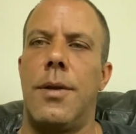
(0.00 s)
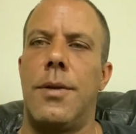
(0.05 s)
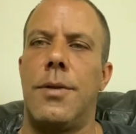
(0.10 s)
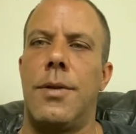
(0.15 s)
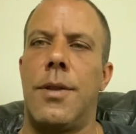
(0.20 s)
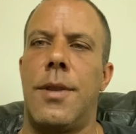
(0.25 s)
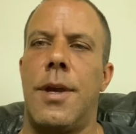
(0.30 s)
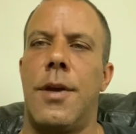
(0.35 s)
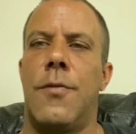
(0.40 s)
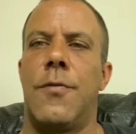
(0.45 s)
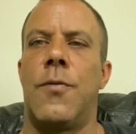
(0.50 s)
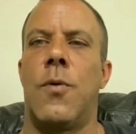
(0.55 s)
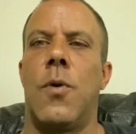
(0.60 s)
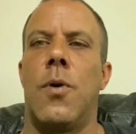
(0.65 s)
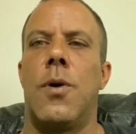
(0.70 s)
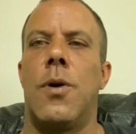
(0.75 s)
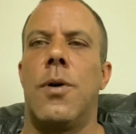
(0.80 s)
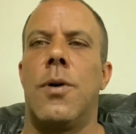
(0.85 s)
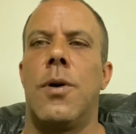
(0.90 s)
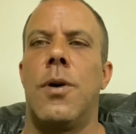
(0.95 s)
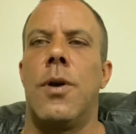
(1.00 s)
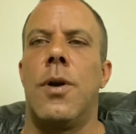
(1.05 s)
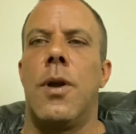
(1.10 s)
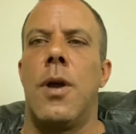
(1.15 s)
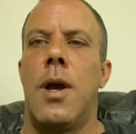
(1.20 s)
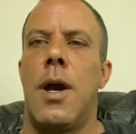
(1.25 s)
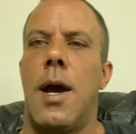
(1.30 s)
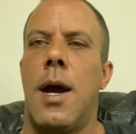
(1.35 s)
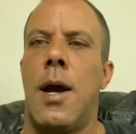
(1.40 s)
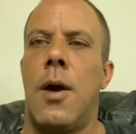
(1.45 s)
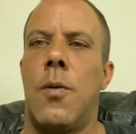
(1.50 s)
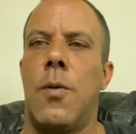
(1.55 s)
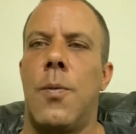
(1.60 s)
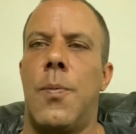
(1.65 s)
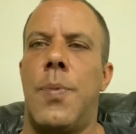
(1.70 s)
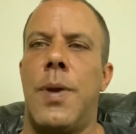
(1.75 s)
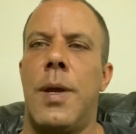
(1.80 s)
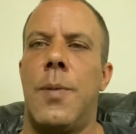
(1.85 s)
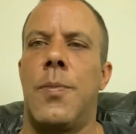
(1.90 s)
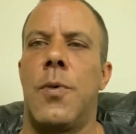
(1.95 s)
therefore, our
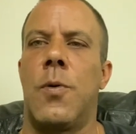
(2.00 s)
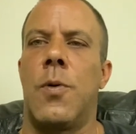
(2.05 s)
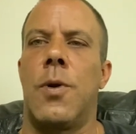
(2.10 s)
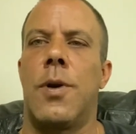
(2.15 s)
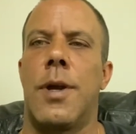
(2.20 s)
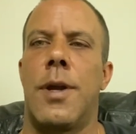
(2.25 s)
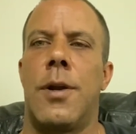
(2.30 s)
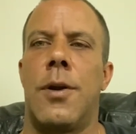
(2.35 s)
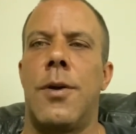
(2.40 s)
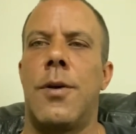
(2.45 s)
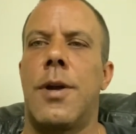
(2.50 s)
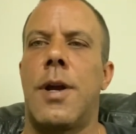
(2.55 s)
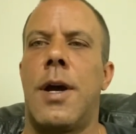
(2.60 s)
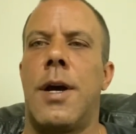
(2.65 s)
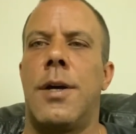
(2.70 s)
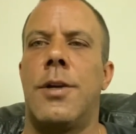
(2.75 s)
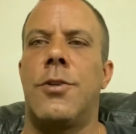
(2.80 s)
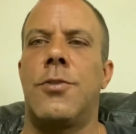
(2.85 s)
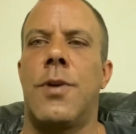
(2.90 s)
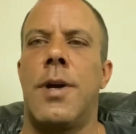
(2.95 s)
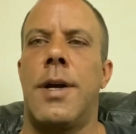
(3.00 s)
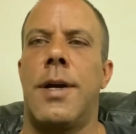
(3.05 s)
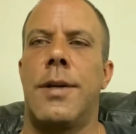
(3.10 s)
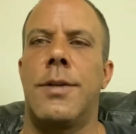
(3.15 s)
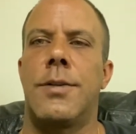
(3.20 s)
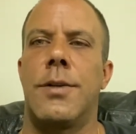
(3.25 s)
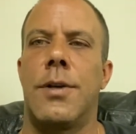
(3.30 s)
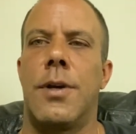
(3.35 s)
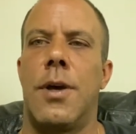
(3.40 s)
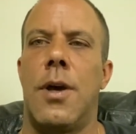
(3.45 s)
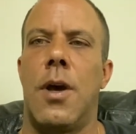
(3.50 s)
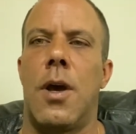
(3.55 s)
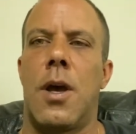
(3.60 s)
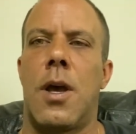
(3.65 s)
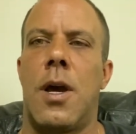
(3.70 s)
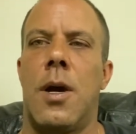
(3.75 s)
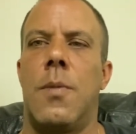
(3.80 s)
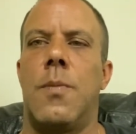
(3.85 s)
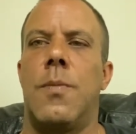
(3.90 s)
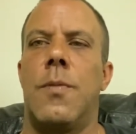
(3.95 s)
paperwork and our contracts
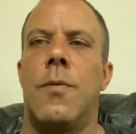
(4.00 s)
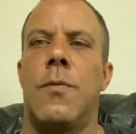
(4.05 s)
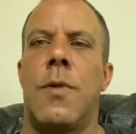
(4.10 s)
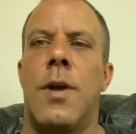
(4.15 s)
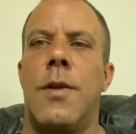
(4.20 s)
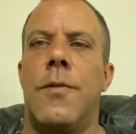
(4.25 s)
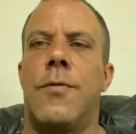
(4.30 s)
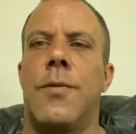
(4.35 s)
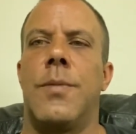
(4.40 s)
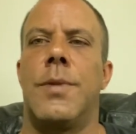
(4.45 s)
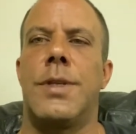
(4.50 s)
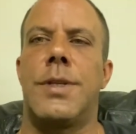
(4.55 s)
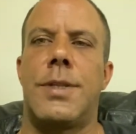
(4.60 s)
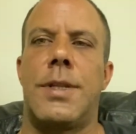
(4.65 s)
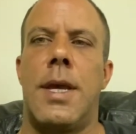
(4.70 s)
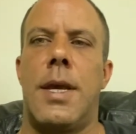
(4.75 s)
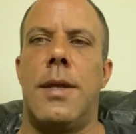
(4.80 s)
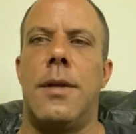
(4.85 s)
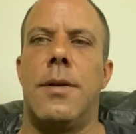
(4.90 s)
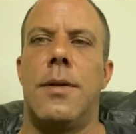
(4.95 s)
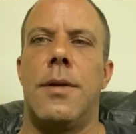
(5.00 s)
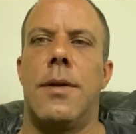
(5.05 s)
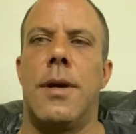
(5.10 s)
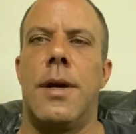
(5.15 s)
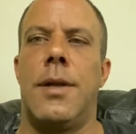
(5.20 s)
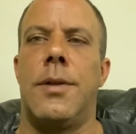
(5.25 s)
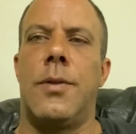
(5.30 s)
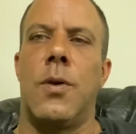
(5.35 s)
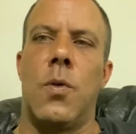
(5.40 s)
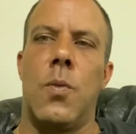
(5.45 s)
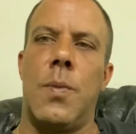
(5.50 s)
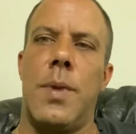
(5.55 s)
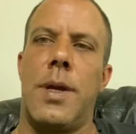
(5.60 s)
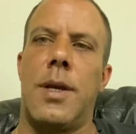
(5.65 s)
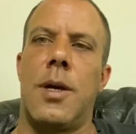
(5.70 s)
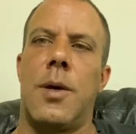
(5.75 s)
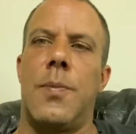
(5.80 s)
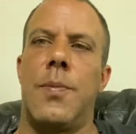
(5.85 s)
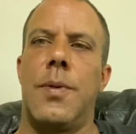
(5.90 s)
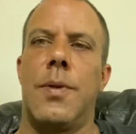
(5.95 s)
come right from the state. I don't
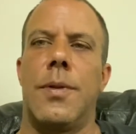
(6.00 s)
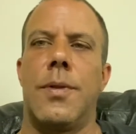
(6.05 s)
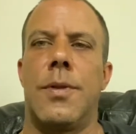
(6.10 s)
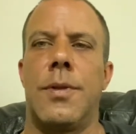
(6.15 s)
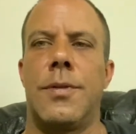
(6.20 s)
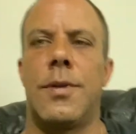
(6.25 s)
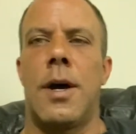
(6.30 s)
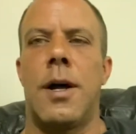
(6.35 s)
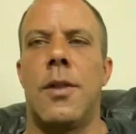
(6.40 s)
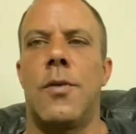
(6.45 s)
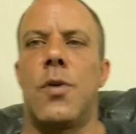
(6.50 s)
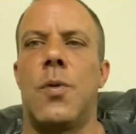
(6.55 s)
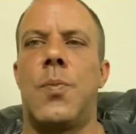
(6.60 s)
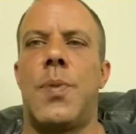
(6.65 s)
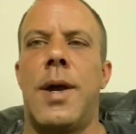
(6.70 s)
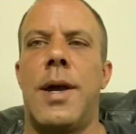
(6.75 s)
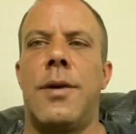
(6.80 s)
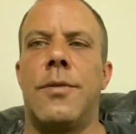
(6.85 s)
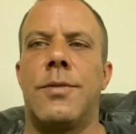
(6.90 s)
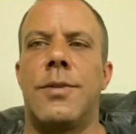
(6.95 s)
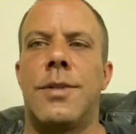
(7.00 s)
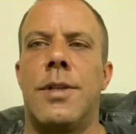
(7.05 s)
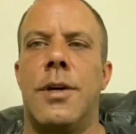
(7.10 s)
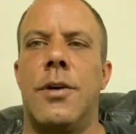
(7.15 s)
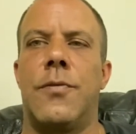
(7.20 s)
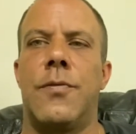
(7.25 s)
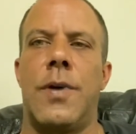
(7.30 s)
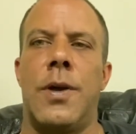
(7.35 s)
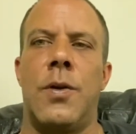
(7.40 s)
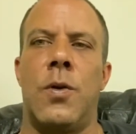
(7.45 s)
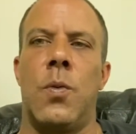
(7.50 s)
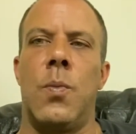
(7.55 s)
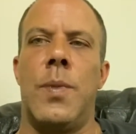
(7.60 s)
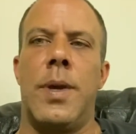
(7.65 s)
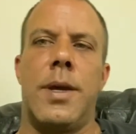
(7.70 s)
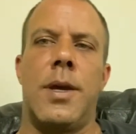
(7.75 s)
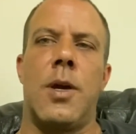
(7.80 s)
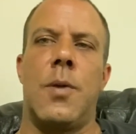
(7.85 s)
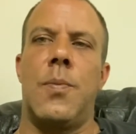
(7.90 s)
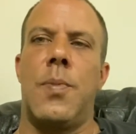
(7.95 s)
make up the dollar a pound stuff. I don't
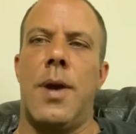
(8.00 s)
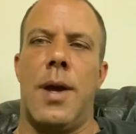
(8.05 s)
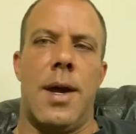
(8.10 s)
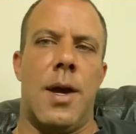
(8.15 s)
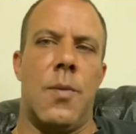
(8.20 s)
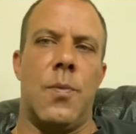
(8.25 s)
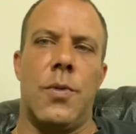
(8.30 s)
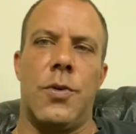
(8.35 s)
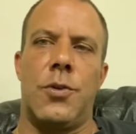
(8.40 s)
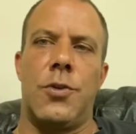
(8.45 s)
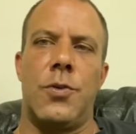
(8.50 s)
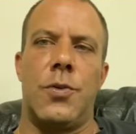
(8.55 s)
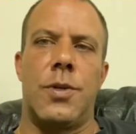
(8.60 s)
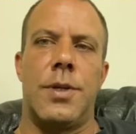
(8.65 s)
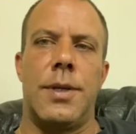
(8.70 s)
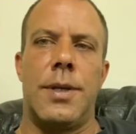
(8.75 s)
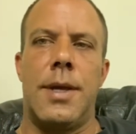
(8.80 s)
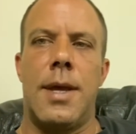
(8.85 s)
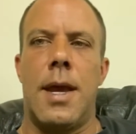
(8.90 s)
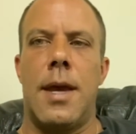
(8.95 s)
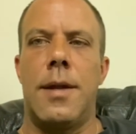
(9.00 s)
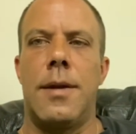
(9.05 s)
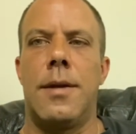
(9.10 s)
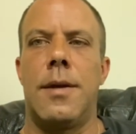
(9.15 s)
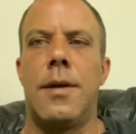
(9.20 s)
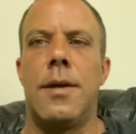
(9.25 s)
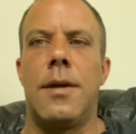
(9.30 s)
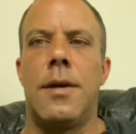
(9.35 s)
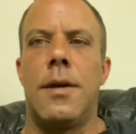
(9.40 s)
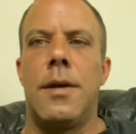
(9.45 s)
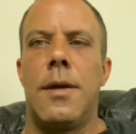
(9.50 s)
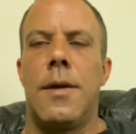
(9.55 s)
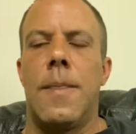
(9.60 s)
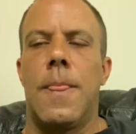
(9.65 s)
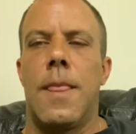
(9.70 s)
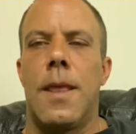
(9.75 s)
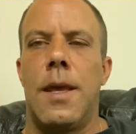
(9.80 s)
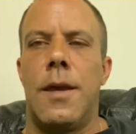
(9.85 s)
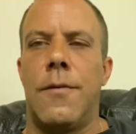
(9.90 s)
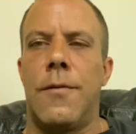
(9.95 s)
make up how much you can get.
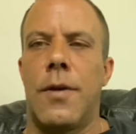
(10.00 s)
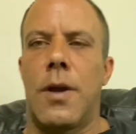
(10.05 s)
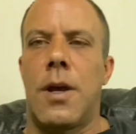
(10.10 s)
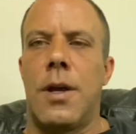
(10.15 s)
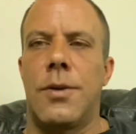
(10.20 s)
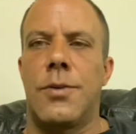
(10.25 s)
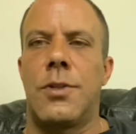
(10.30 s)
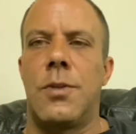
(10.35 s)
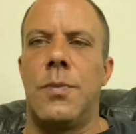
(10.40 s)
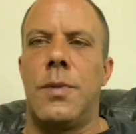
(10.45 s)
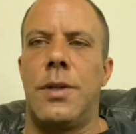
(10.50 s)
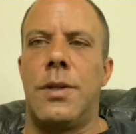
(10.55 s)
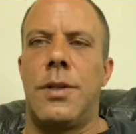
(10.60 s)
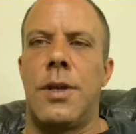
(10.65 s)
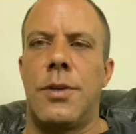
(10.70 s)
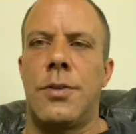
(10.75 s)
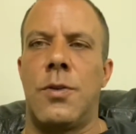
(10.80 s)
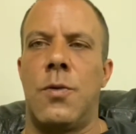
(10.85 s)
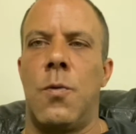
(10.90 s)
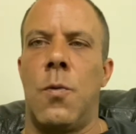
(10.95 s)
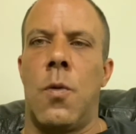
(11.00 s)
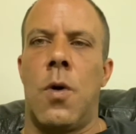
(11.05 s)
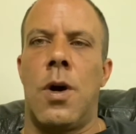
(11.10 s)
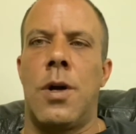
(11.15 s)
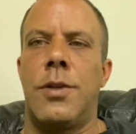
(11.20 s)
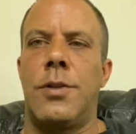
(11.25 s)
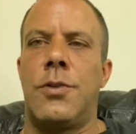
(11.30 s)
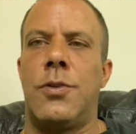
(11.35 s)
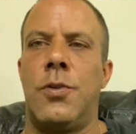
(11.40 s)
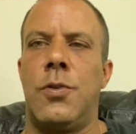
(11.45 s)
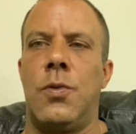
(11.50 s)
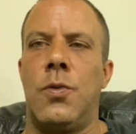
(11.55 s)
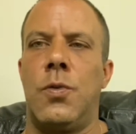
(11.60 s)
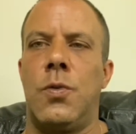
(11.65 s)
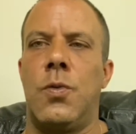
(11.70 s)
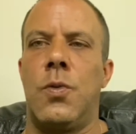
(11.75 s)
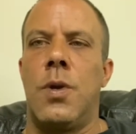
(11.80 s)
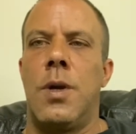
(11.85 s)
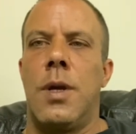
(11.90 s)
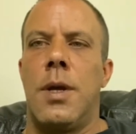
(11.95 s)
If a customer doesn't want
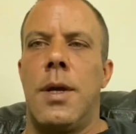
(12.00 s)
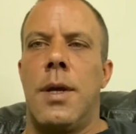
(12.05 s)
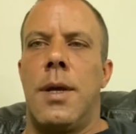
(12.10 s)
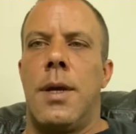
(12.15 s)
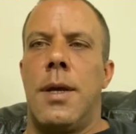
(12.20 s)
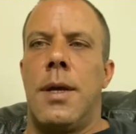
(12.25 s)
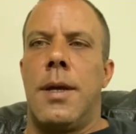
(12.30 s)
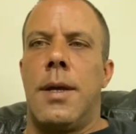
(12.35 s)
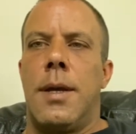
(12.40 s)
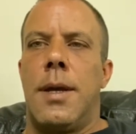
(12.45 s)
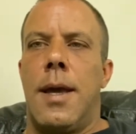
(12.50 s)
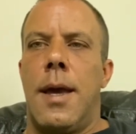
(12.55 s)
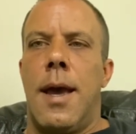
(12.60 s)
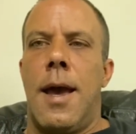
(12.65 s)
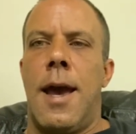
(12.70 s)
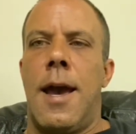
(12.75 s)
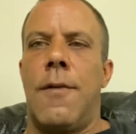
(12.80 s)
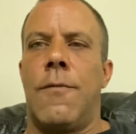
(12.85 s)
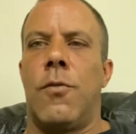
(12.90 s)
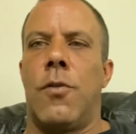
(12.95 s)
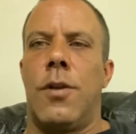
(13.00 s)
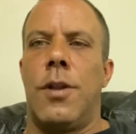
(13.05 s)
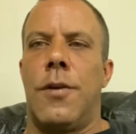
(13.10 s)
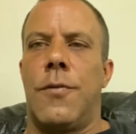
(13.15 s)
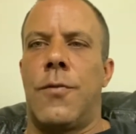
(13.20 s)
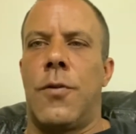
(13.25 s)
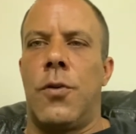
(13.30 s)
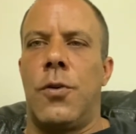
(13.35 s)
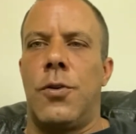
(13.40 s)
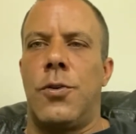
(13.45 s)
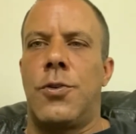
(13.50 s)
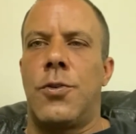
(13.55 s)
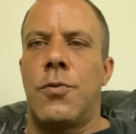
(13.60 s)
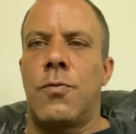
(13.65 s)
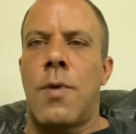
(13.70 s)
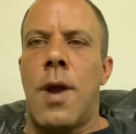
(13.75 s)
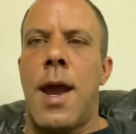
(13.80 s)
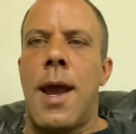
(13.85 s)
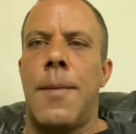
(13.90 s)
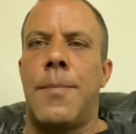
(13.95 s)
to have all their furniture
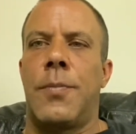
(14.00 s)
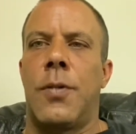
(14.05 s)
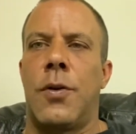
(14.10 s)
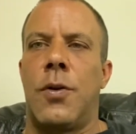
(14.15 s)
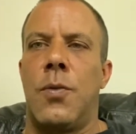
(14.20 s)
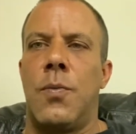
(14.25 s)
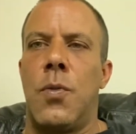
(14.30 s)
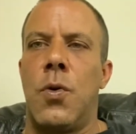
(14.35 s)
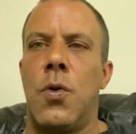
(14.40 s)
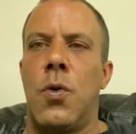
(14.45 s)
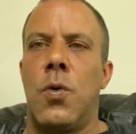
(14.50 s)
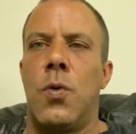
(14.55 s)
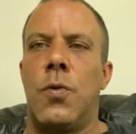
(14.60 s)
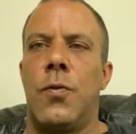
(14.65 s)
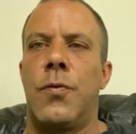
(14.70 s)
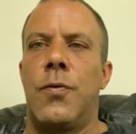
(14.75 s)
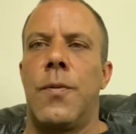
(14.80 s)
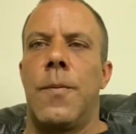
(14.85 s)
wrapped on a move,